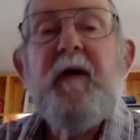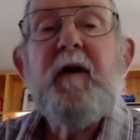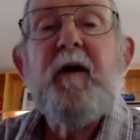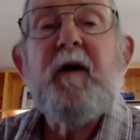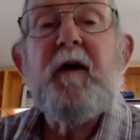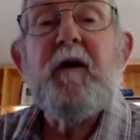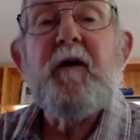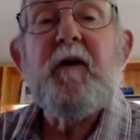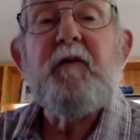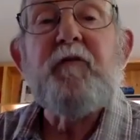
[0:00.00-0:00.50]

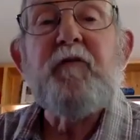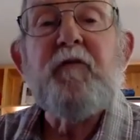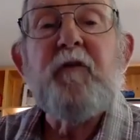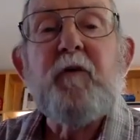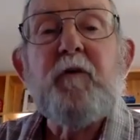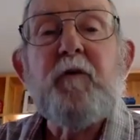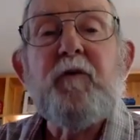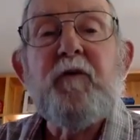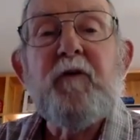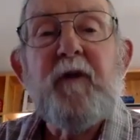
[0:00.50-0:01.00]
And
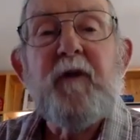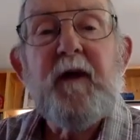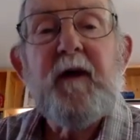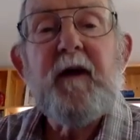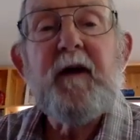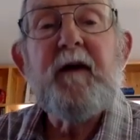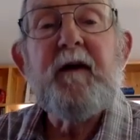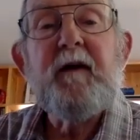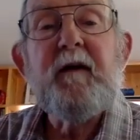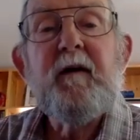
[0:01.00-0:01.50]
so
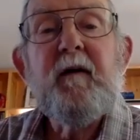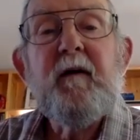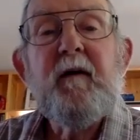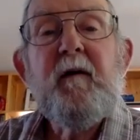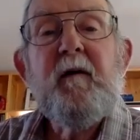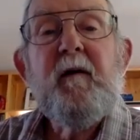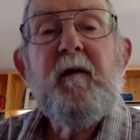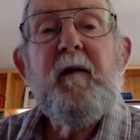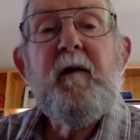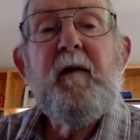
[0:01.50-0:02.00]
today,
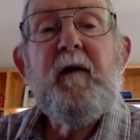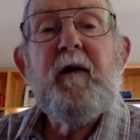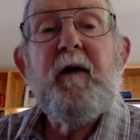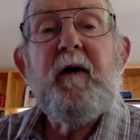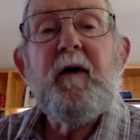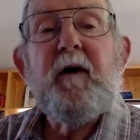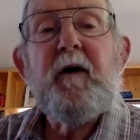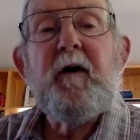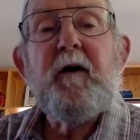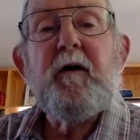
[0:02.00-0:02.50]

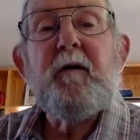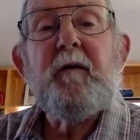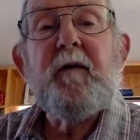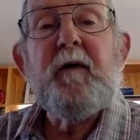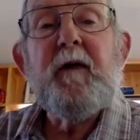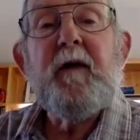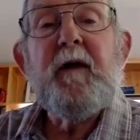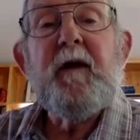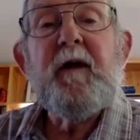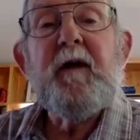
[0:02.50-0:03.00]

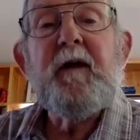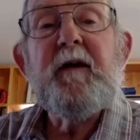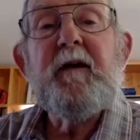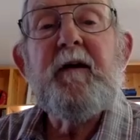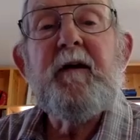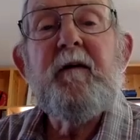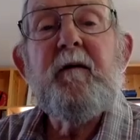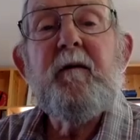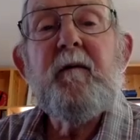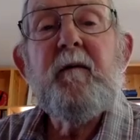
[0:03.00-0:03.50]

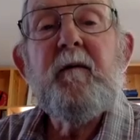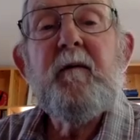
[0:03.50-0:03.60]
in